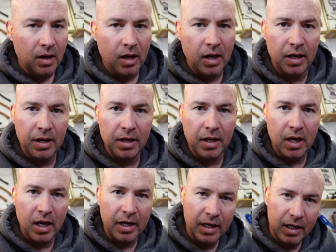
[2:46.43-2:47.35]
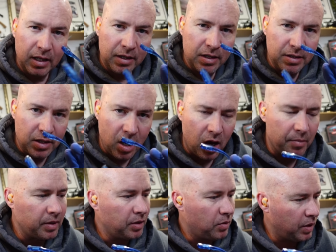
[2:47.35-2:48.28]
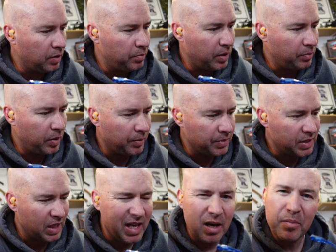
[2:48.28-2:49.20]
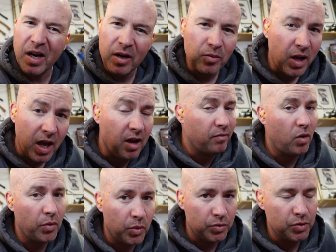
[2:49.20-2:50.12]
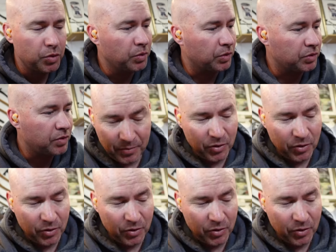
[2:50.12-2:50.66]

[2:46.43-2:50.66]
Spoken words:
And I get this comment quite a bit. People say, yeah, but I don't have all those tools.